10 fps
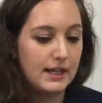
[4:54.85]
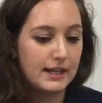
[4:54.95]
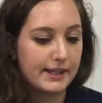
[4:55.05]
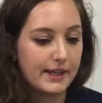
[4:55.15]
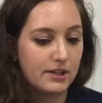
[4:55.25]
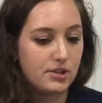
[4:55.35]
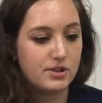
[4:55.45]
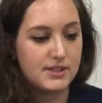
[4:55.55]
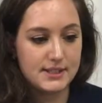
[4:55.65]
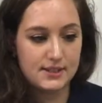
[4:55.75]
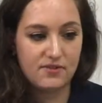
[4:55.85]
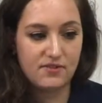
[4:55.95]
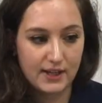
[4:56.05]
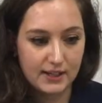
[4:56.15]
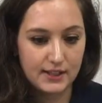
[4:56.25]
Again, you're
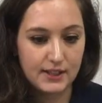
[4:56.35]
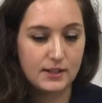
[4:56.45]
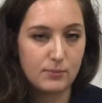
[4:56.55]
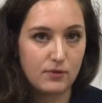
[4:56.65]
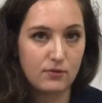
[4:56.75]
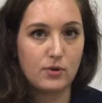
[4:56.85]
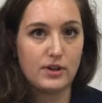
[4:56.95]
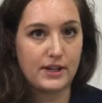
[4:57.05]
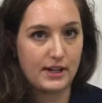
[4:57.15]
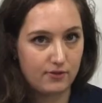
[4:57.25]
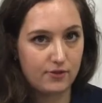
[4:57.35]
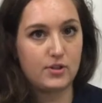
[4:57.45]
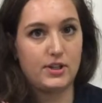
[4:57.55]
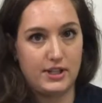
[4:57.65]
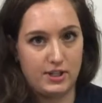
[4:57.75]
disinfecting it before and after
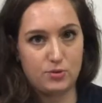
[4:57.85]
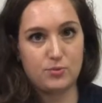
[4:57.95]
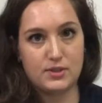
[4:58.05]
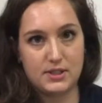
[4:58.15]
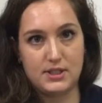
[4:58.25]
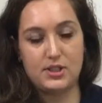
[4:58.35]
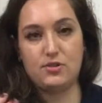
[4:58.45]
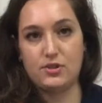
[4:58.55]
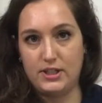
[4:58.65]
each procedure,